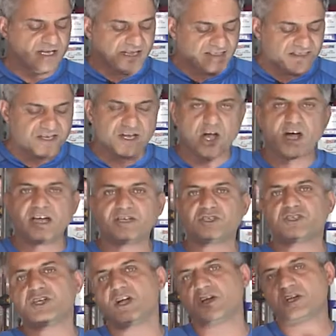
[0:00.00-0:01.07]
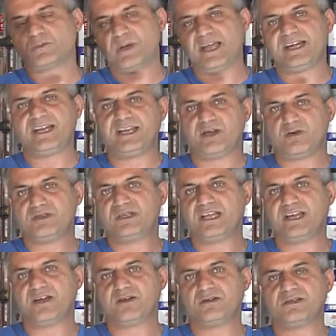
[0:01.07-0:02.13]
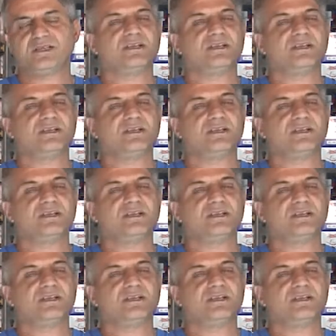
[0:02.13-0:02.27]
the odd shark bite here and there,